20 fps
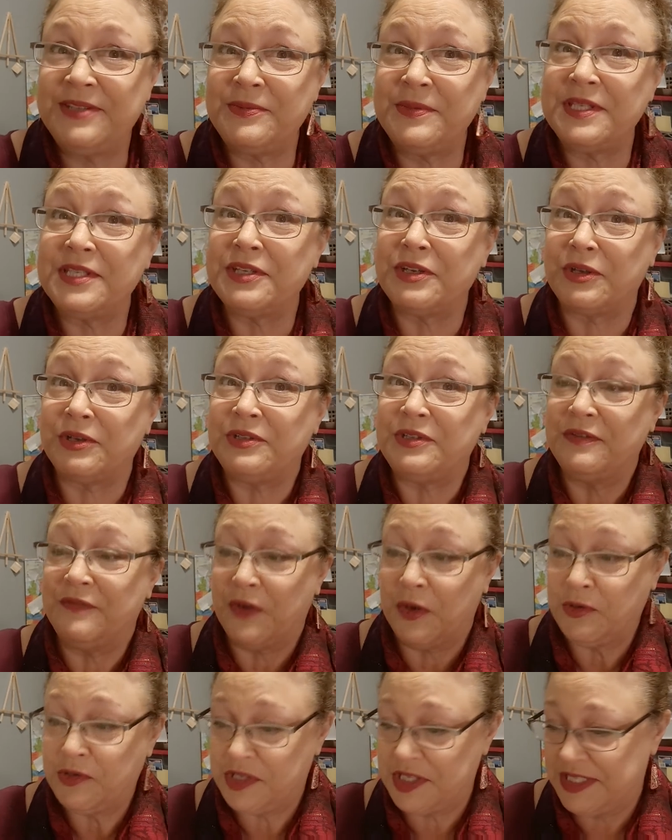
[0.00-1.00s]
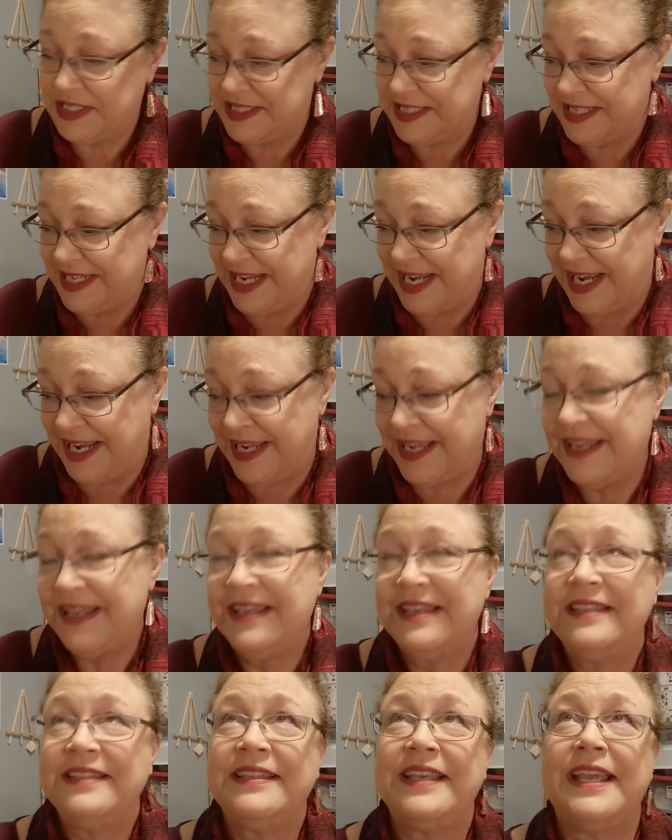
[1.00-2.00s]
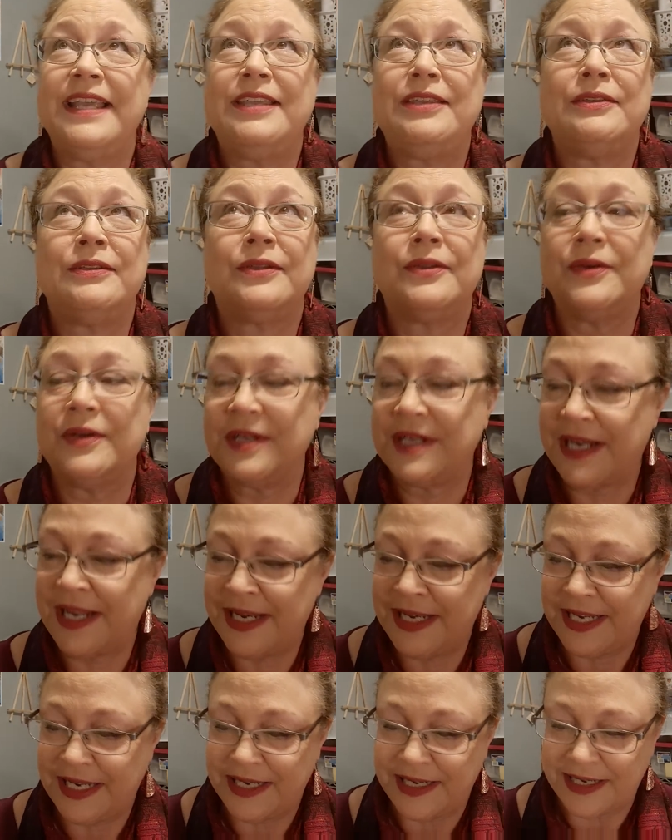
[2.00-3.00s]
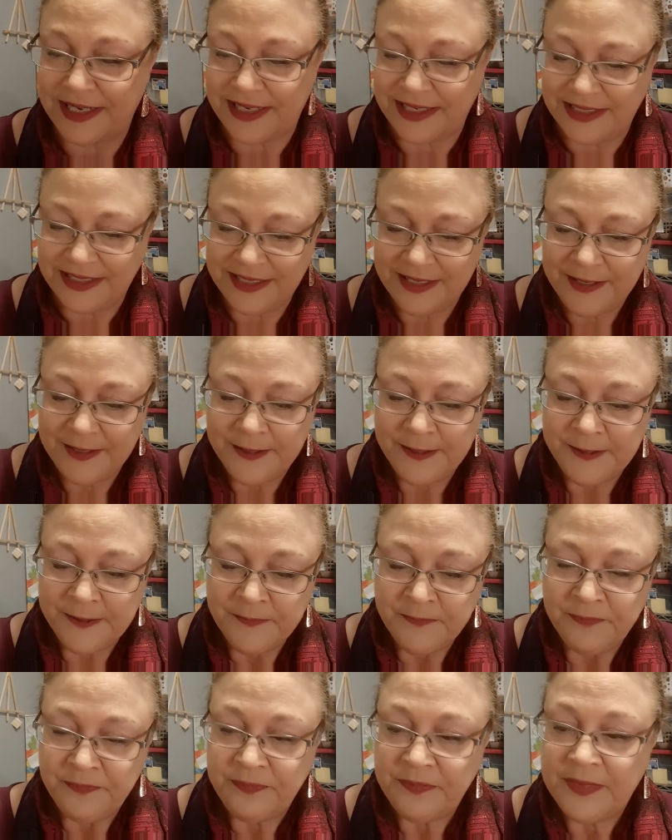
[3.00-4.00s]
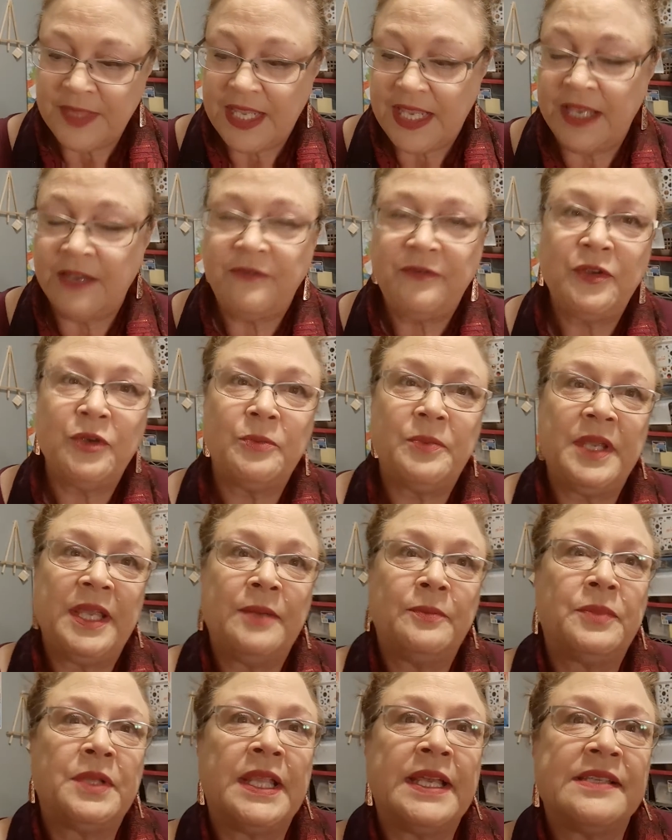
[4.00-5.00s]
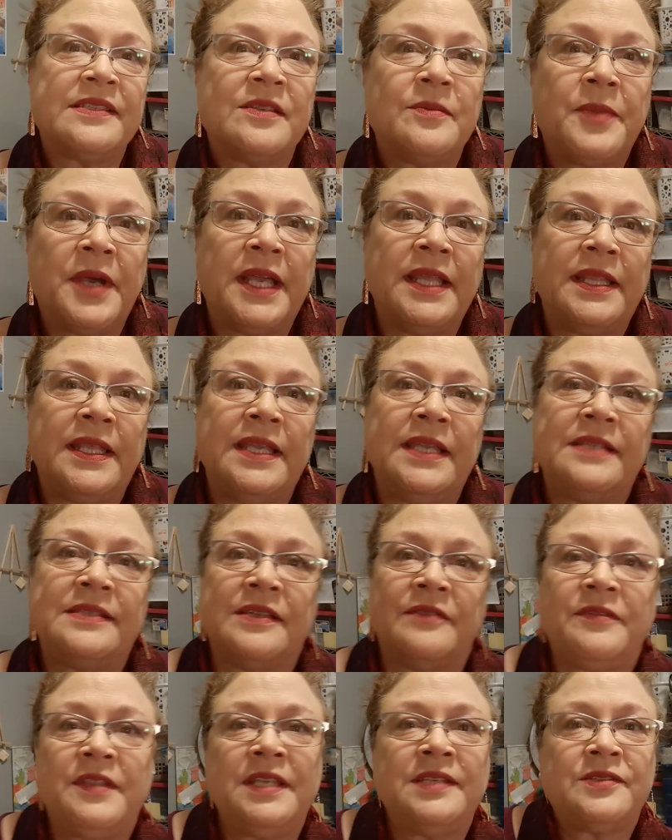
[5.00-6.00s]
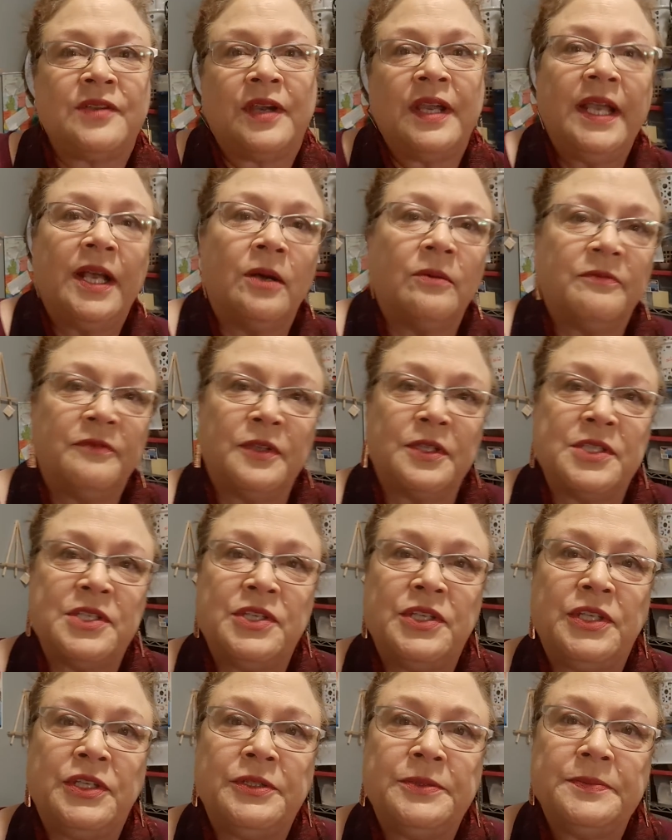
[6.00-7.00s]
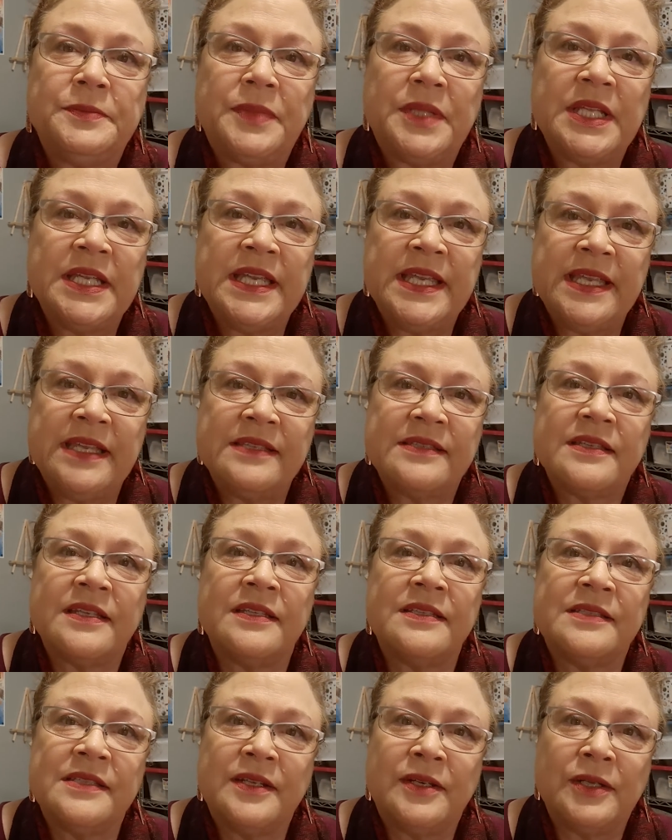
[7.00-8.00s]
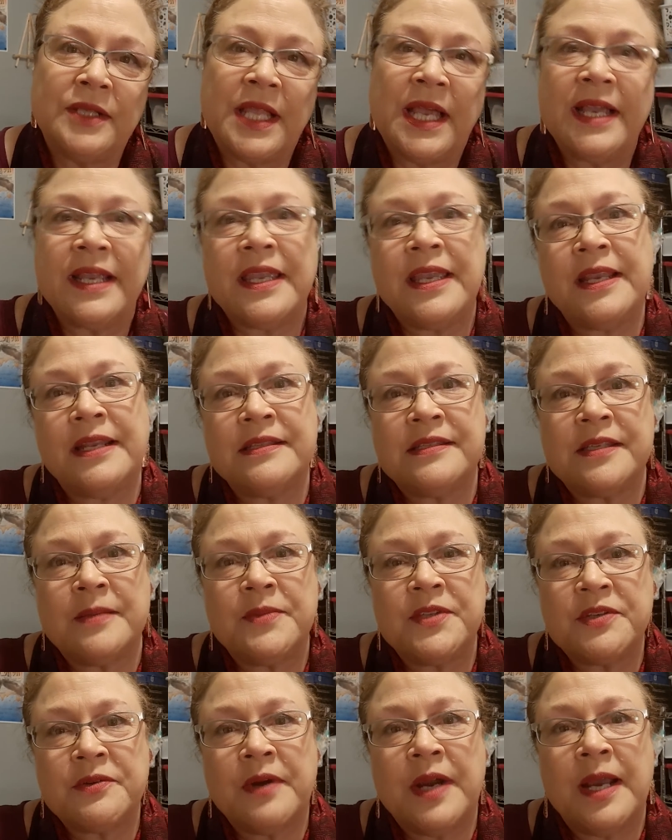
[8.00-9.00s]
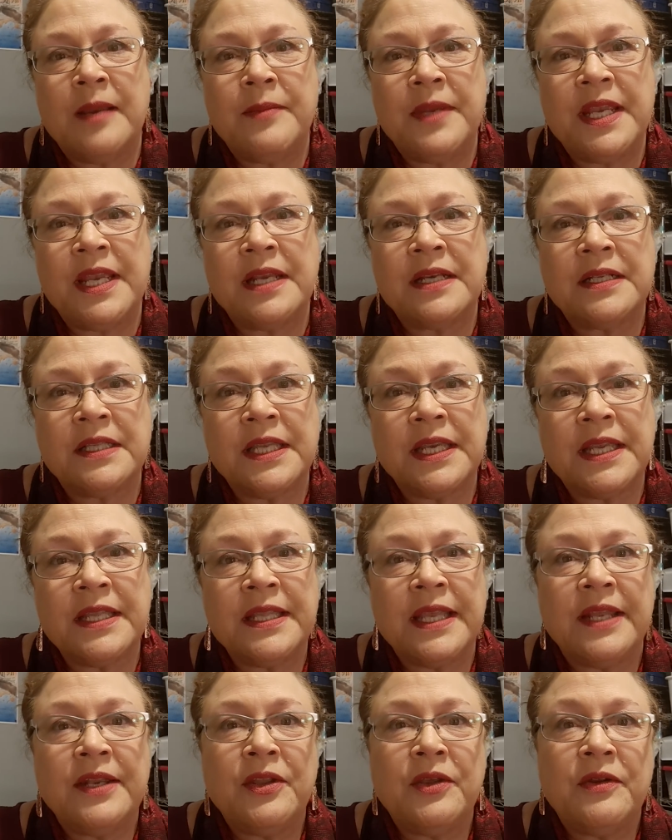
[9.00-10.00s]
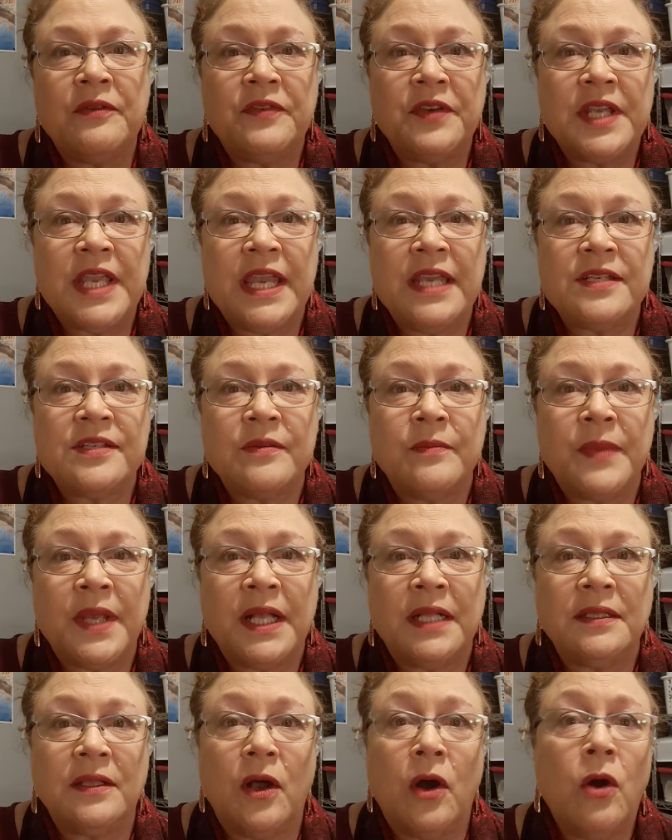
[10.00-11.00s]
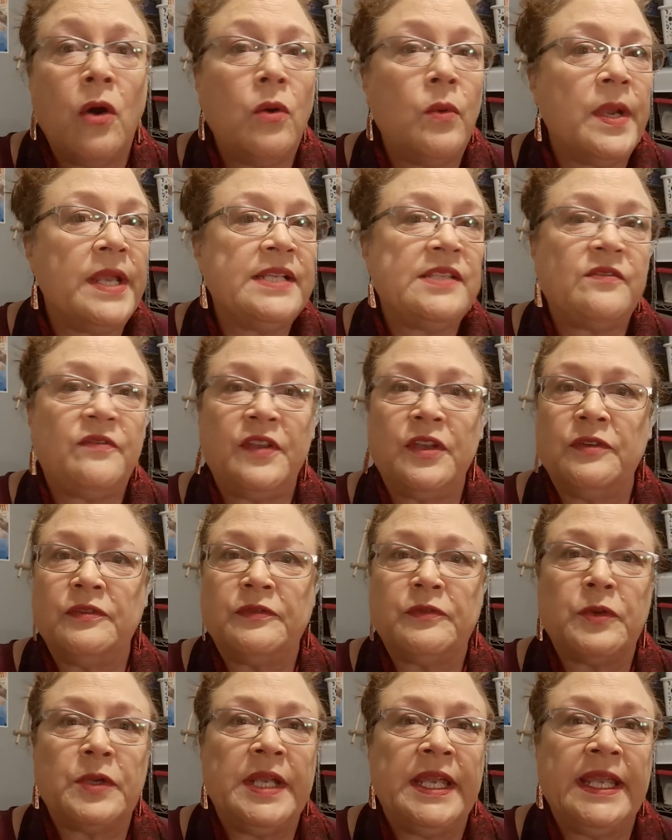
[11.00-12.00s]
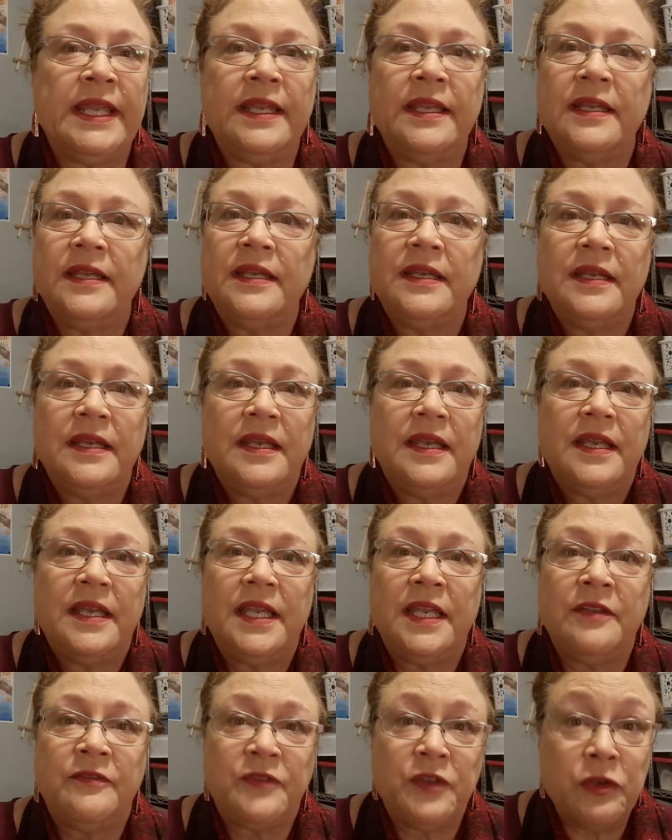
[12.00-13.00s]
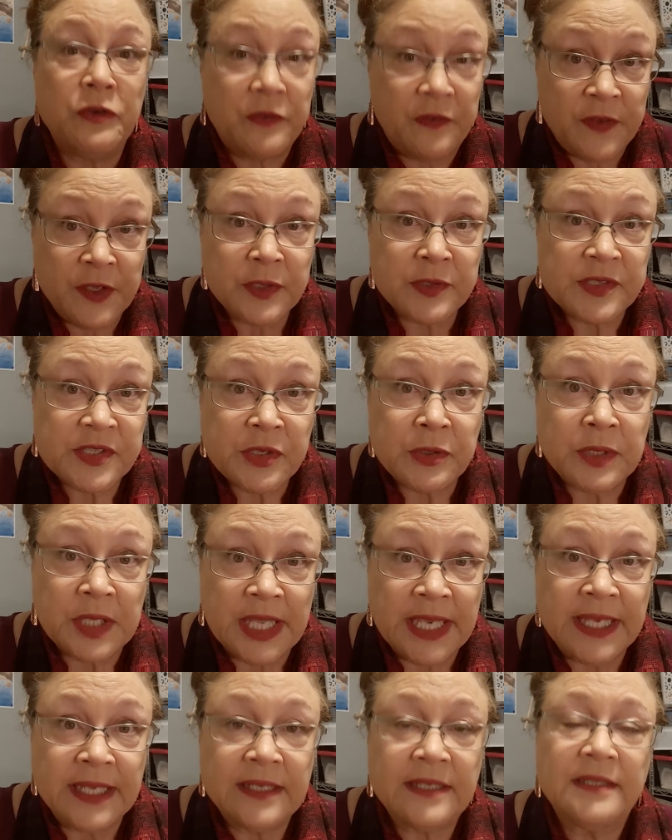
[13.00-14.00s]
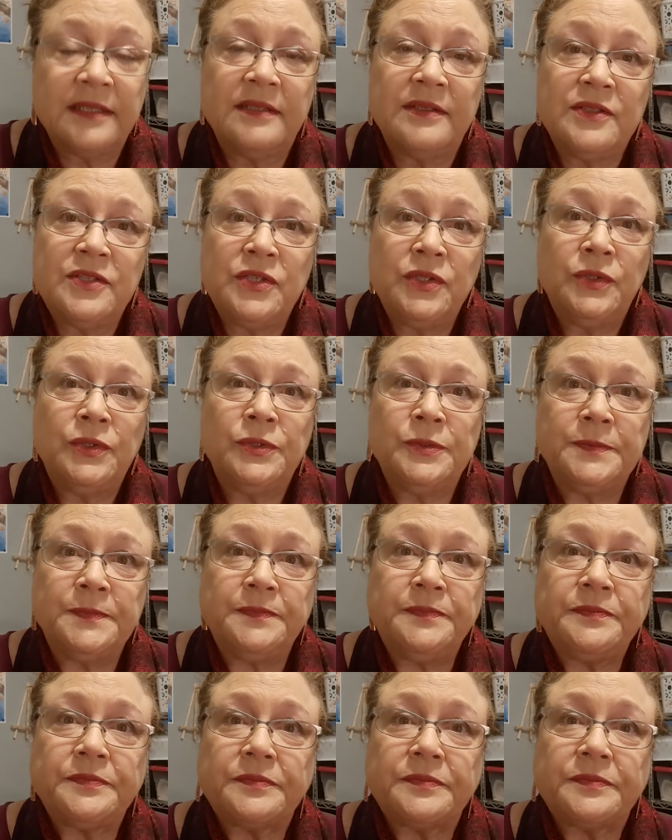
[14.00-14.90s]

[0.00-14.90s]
this was a good devotion today. Thank you, Lord. I needed it. If you're being blessed by these, if these are helpful to you, please consider liking and subscribing and clicking that notification bell. Always feel free, if you feel so led, to